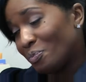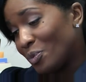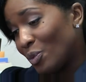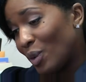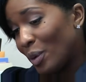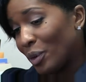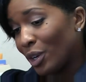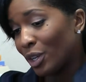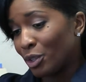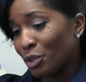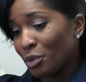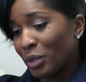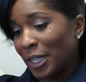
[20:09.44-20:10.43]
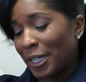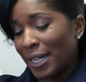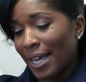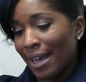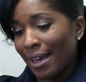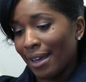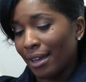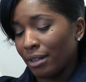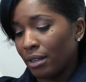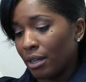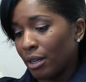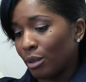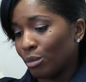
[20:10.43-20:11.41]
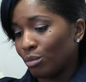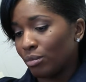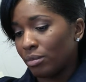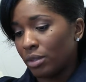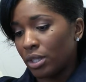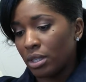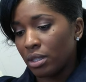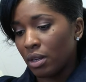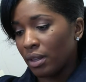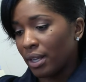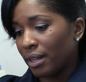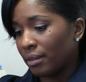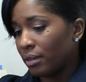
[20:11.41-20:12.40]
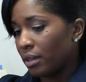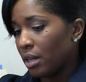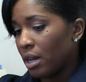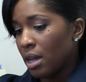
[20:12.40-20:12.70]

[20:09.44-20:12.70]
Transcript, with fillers: we were going to do it. And um, she saw that